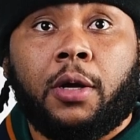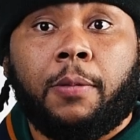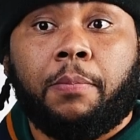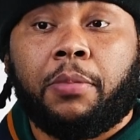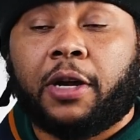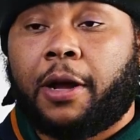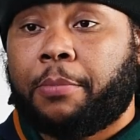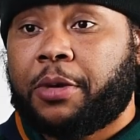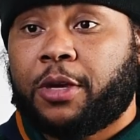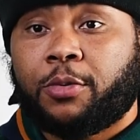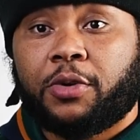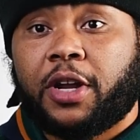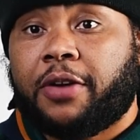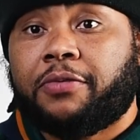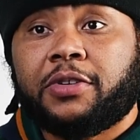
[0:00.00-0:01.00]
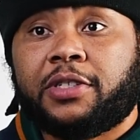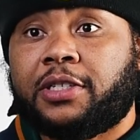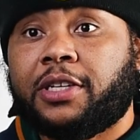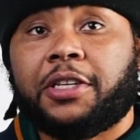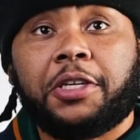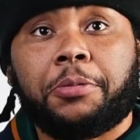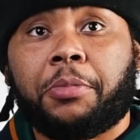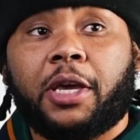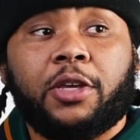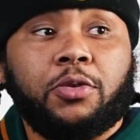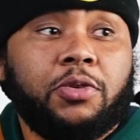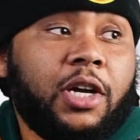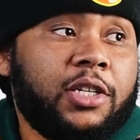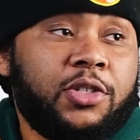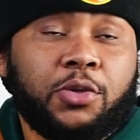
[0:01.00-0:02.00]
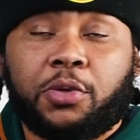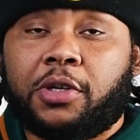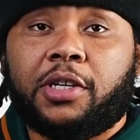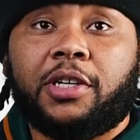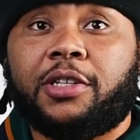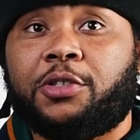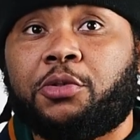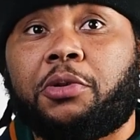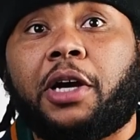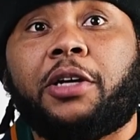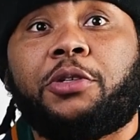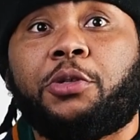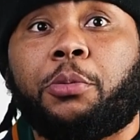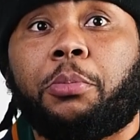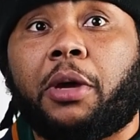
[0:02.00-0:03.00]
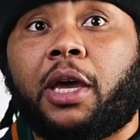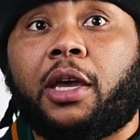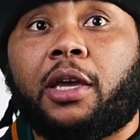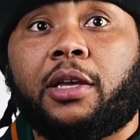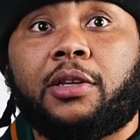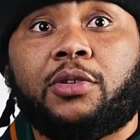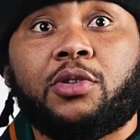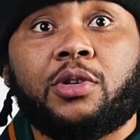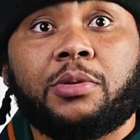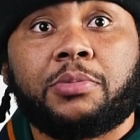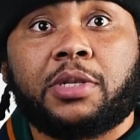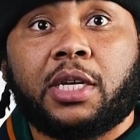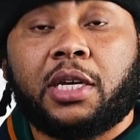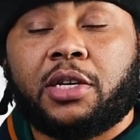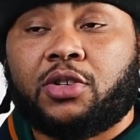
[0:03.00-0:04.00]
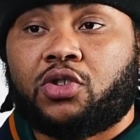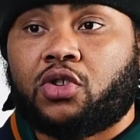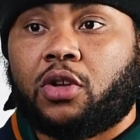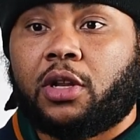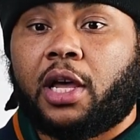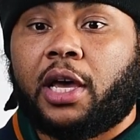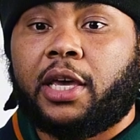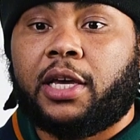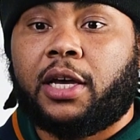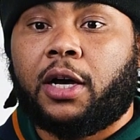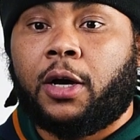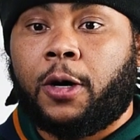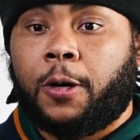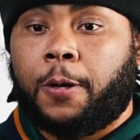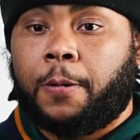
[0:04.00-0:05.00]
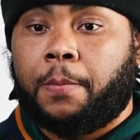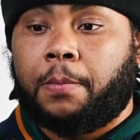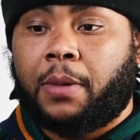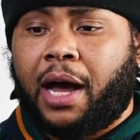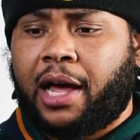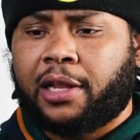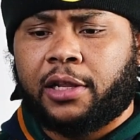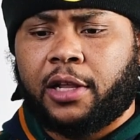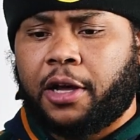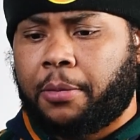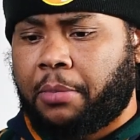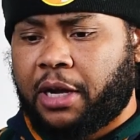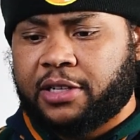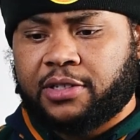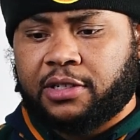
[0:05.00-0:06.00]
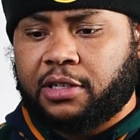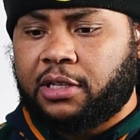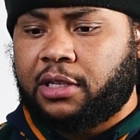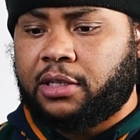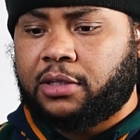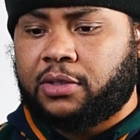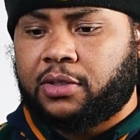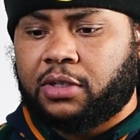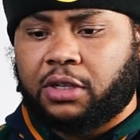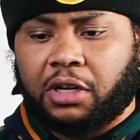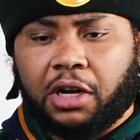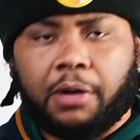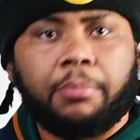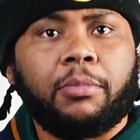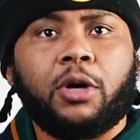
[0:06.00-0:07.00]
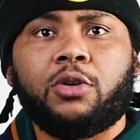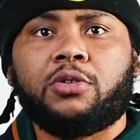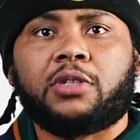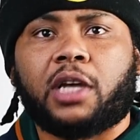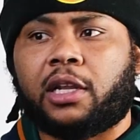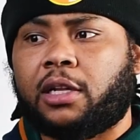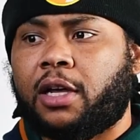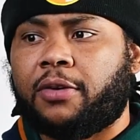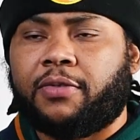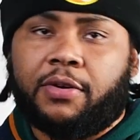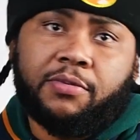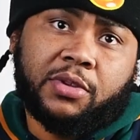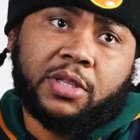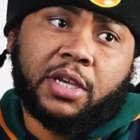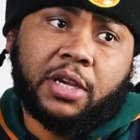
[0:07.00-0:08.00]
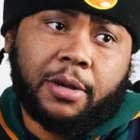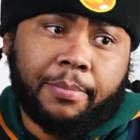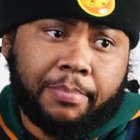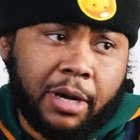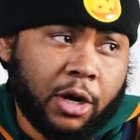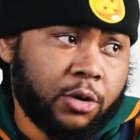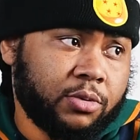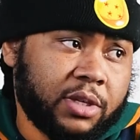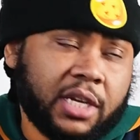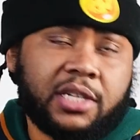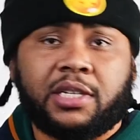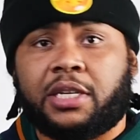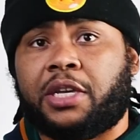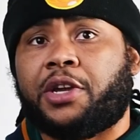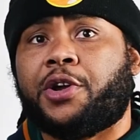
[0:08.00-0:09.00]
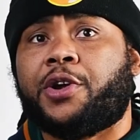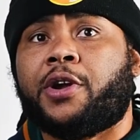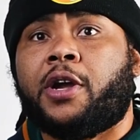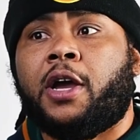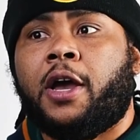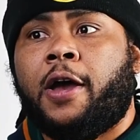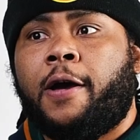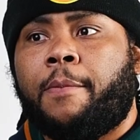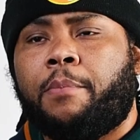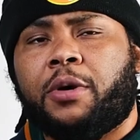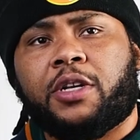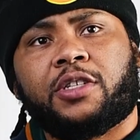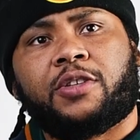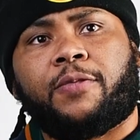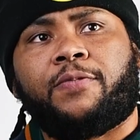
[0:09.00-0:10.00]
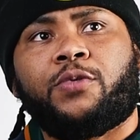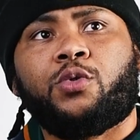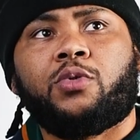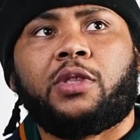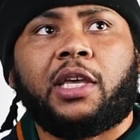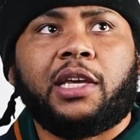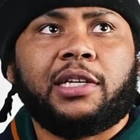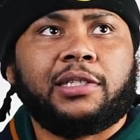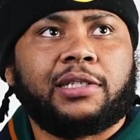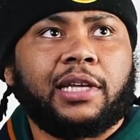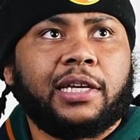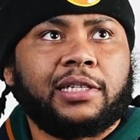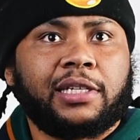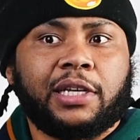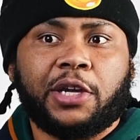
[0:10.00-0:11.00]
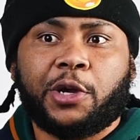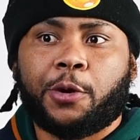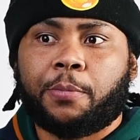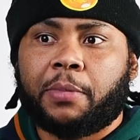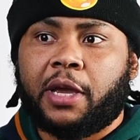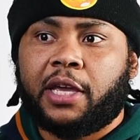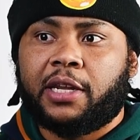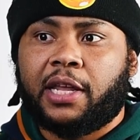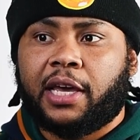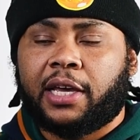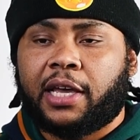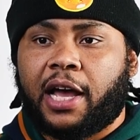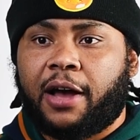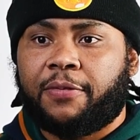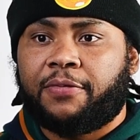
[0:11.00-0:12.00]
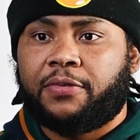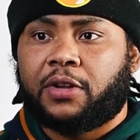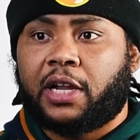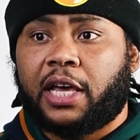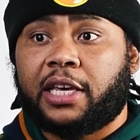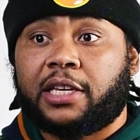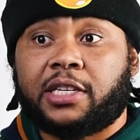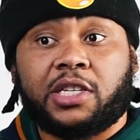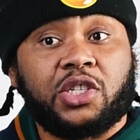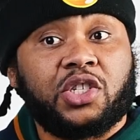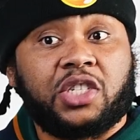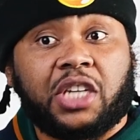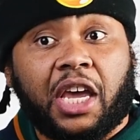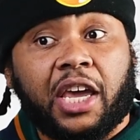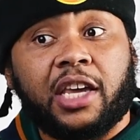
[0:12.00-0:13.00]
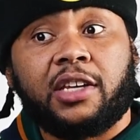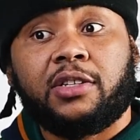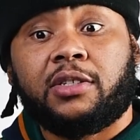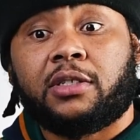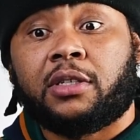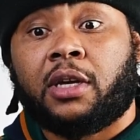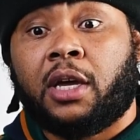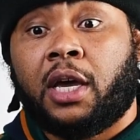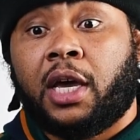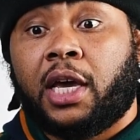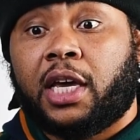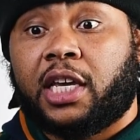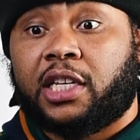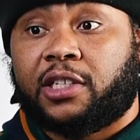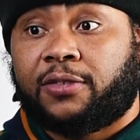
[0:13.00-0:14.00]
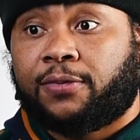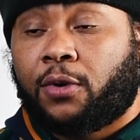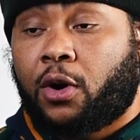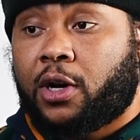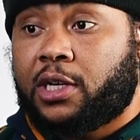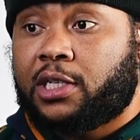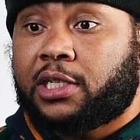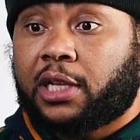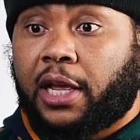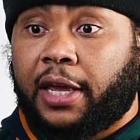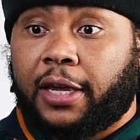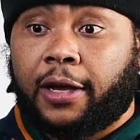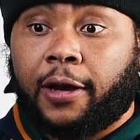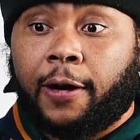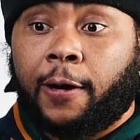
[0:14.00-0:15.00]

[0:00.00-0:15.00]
But I mean, with every city, man, you got your good, you got your bad. You know what I'm saying? So like, I love my city to the utmost. I love everything about that's here. But it's a few things that's here, man, that I feel like can change, as far as like